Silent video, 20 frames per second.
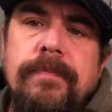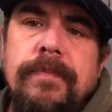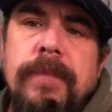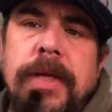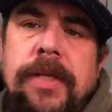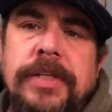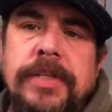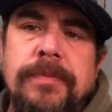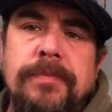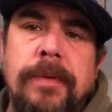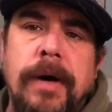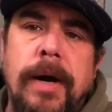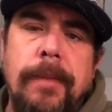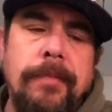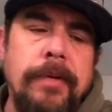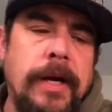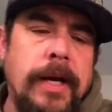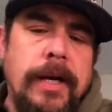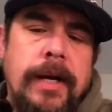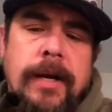that just
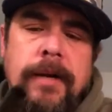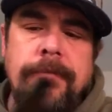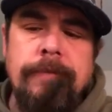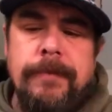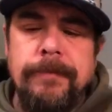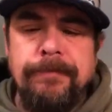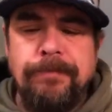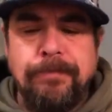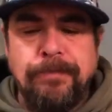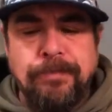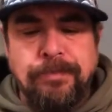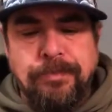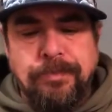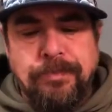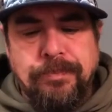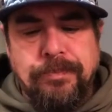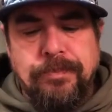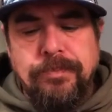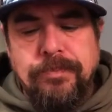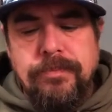pop right off.
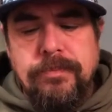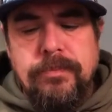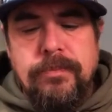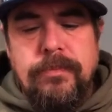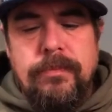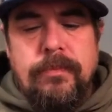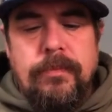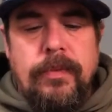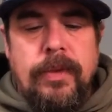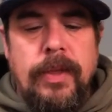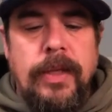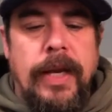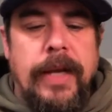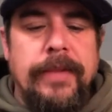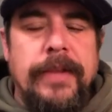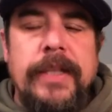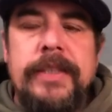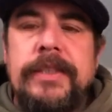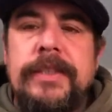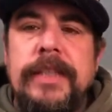Yeah,
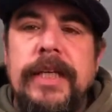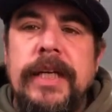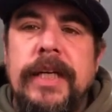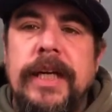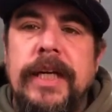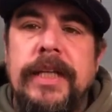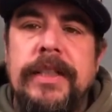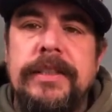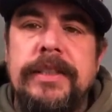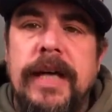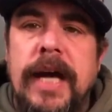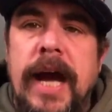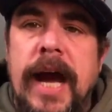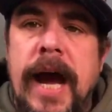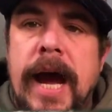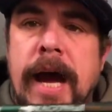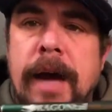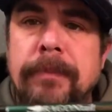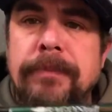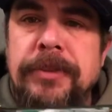this thing is
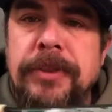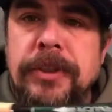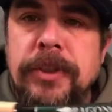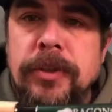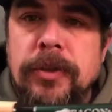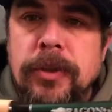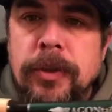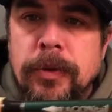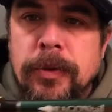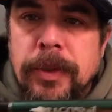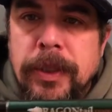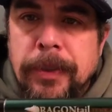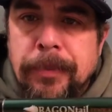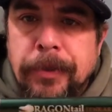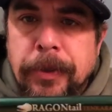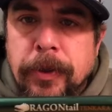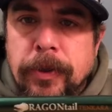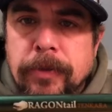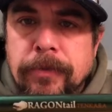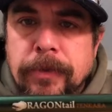absolutely
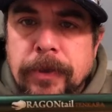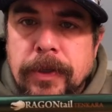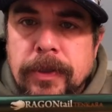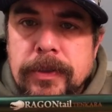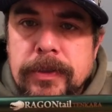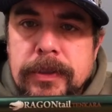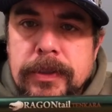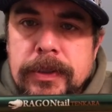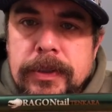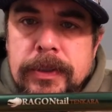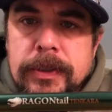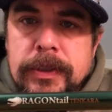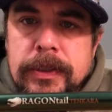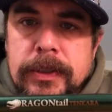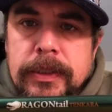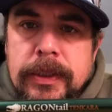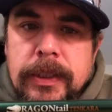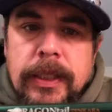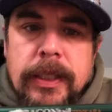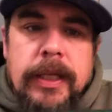beautiful.
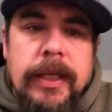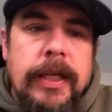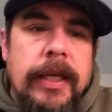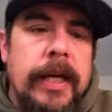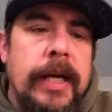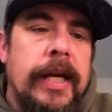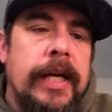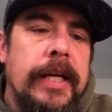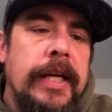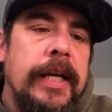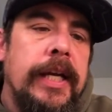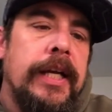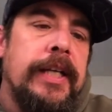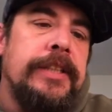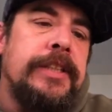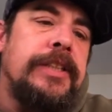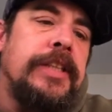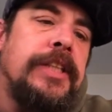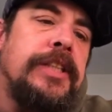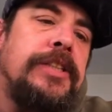It
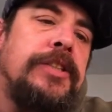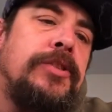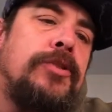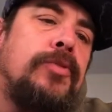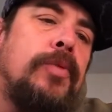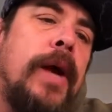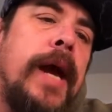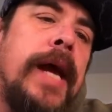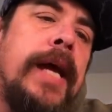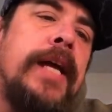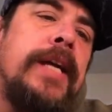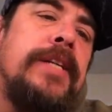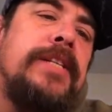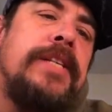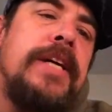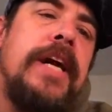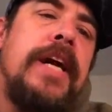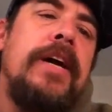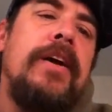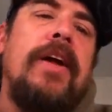is the
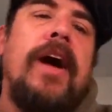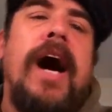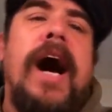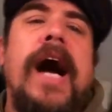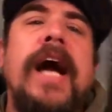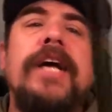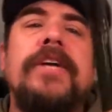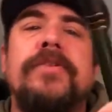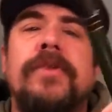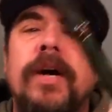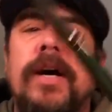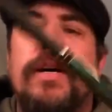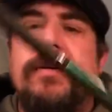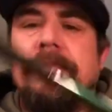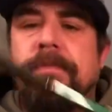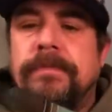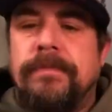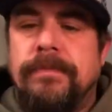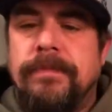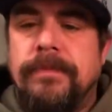Dragontail Hydra
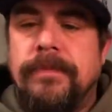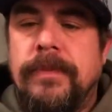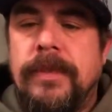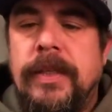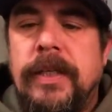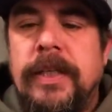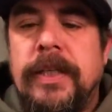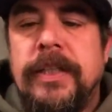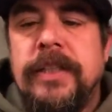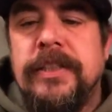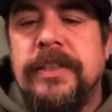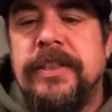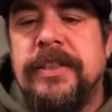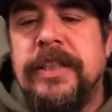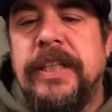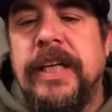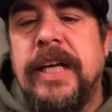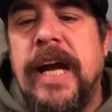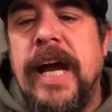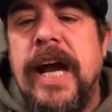
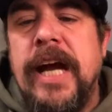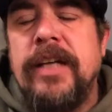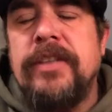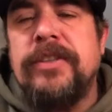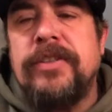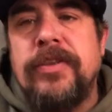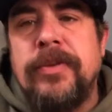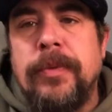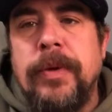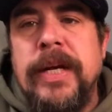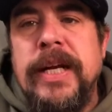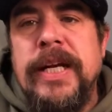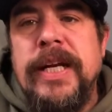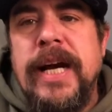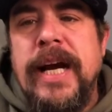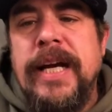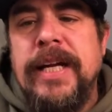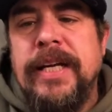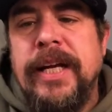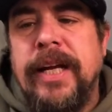
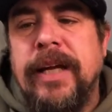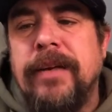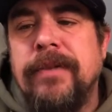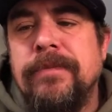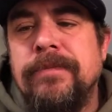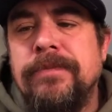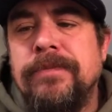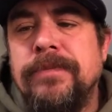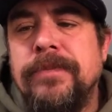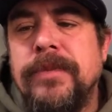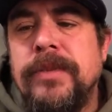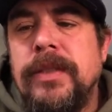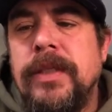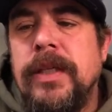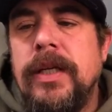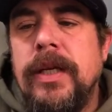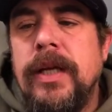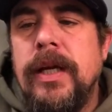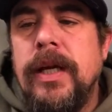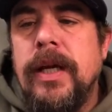ZX390.
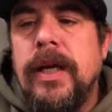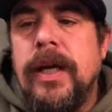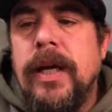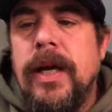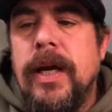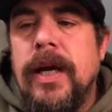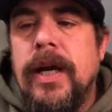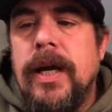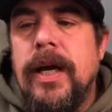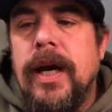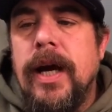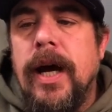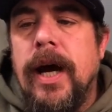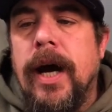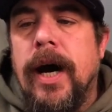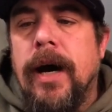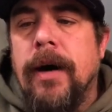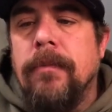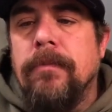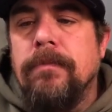
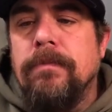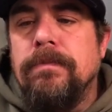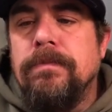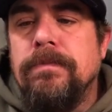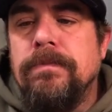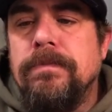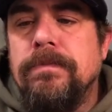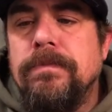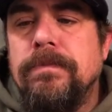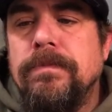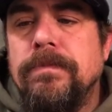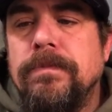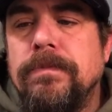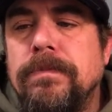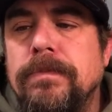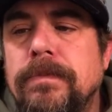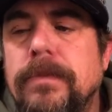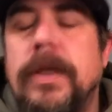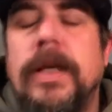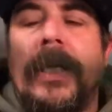Um,
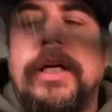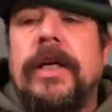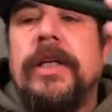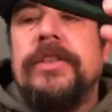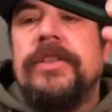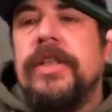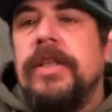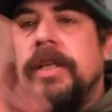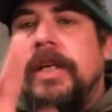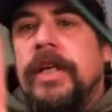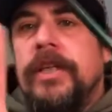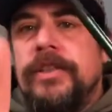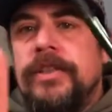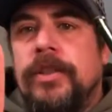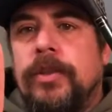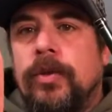Here's the, here's the